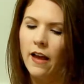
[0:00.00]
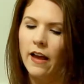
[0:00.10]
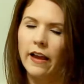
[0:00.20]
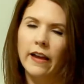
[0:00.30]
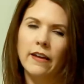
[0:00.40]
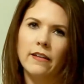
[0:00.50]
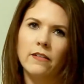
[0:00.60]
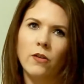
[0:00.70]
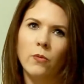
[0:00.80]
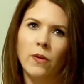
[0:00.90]

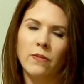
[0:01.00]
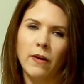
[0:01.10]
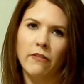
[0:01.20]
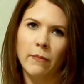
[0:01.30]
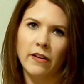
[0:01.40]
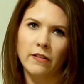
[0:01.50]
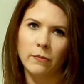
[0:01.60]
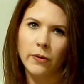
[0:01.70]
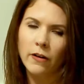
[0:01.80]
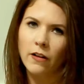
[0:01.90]
and with my
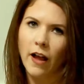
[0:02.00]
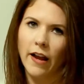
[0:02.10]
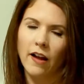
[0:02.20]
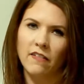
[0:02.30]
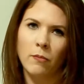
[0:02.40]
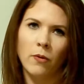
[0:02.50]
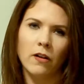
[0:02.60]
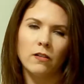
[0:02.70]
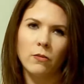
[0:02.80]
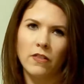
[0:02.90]
Remington Pearl I got
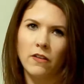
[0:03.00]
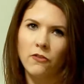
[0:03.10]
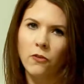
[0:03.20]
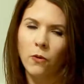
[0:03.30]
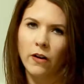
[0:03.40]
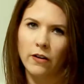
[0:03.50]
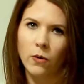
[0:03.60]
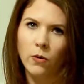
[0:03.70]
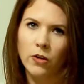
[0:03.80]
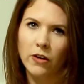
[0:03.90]
spoiled with the 4
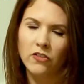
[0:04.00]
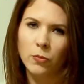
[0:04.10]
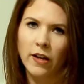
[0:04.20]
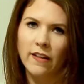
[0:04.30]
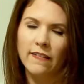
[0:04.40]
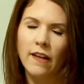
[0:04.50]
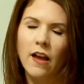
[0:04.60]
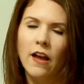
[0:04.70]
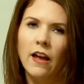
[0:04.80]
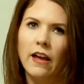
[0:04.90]
1/4 inch plates,
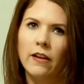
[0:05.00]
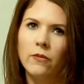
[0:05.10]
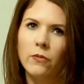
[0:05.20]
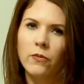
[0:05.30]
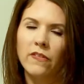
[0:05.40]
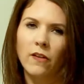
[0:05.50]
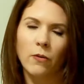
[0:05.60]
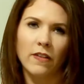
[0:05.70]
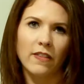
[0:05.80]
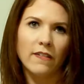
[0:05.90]
and so
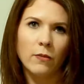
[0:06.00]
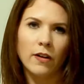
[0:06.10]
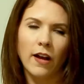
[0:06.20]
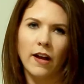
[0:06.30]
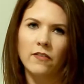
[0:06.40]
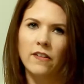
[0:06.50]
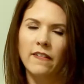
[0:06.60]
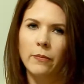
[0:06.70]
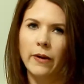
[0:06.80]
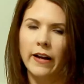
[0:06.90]
with this one I have to
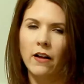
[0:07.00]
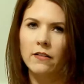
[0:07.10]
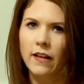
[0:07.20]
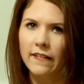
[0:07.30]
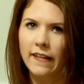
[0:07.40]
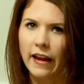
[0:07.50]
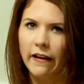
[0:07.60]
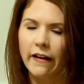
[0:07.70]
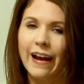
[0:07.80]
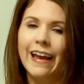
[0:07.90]
separate out less
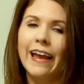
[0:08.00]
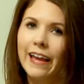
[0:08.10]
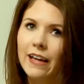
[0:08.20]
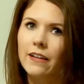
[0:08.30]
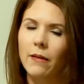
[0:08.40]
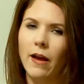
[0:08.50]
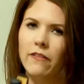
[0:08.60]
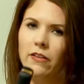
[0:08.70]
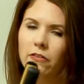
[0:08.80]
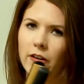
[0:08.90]
hair, and I'm
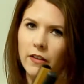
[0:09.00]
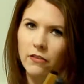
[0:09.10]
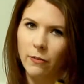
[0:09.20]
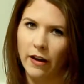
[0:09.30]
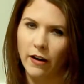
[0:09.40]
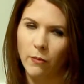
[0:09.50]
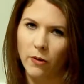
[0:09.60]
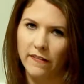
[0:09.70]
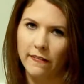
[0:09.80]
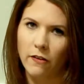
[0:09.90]
having to run it through my hair
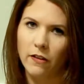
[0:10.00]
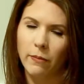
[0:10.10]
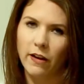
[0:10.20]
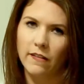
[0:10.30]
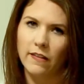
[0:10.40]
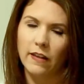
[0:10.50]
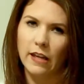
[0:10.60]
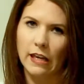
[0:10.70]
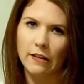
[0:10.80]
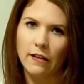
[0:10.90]
more slowly because of the
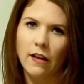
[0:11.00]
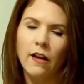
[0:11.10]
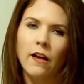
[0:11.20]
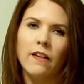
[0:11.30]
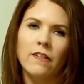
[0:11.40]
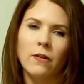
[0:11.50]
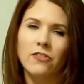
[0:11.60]
heat. So in